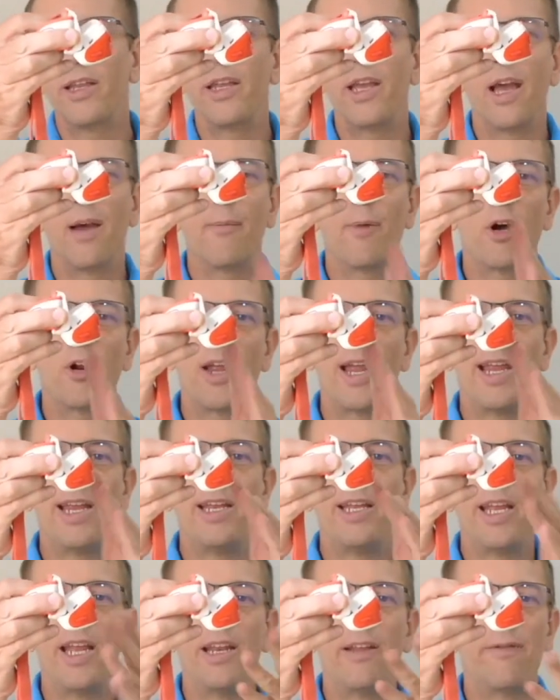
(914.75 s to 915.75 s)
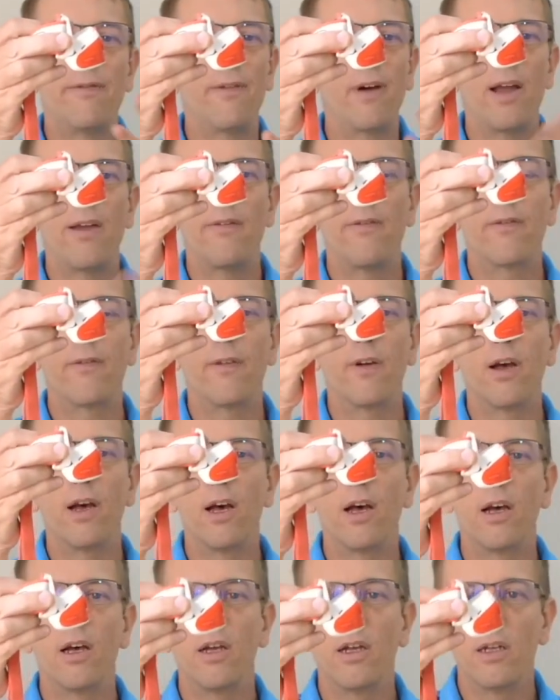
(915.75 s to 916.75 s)
yeah, about 80,
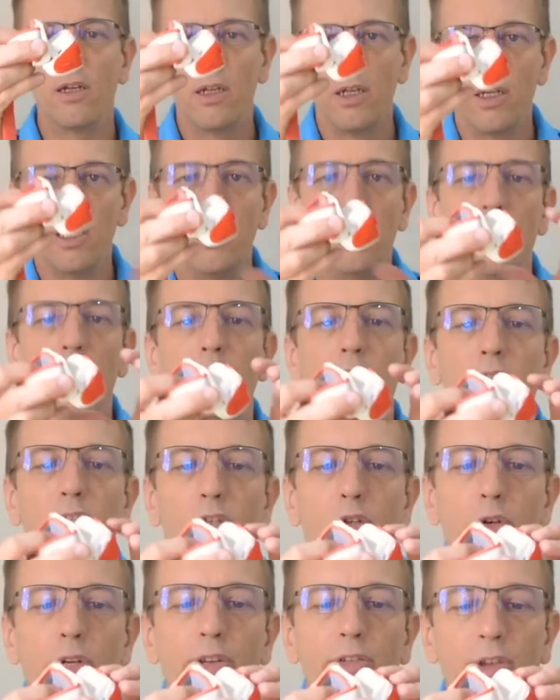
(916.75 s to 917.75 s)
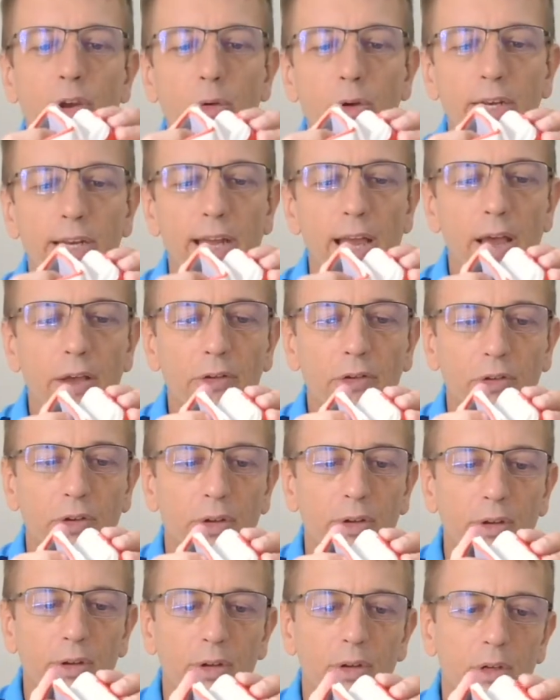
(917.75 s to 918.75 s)
85 degrees, I would guess.
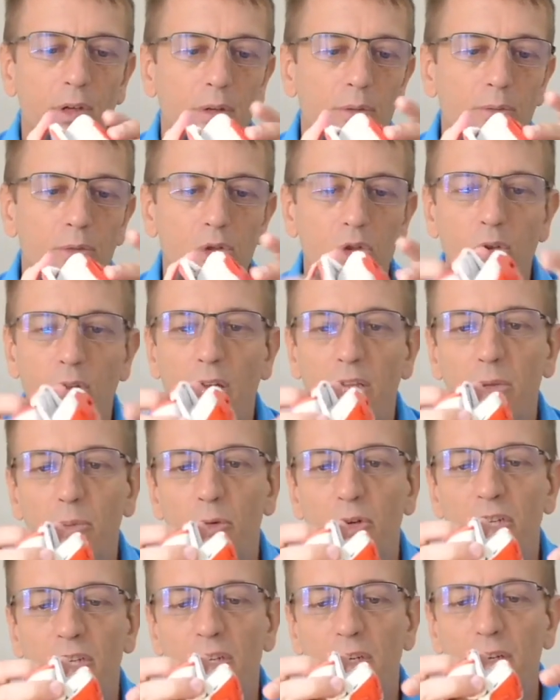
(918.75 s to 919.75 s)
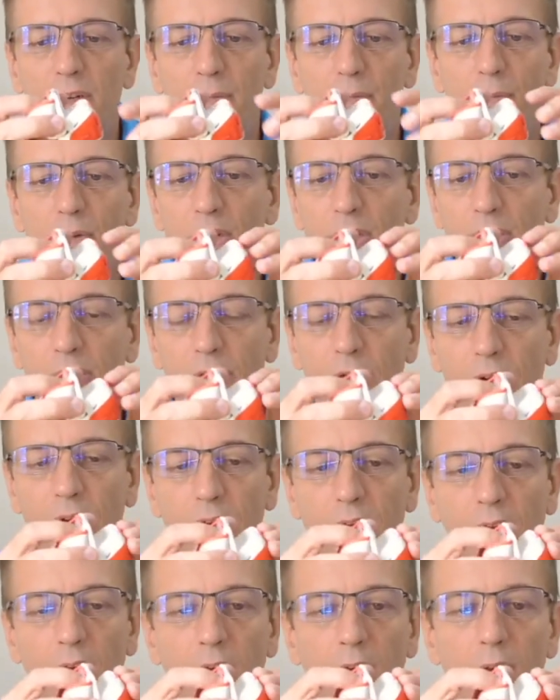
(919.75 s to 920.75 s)
So that's pretty good. You can
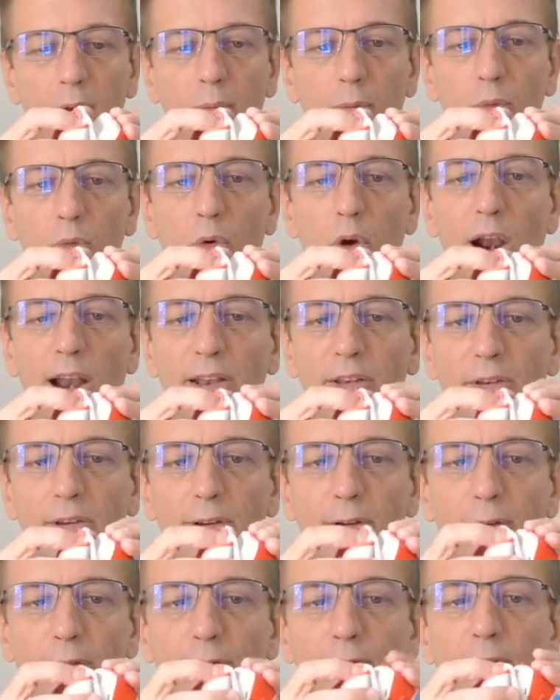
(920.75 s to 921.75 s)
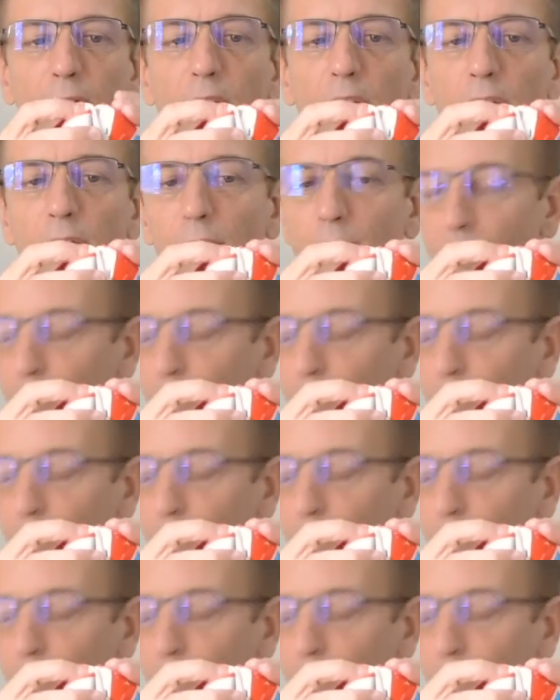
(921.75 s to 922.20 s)
see right to your feet.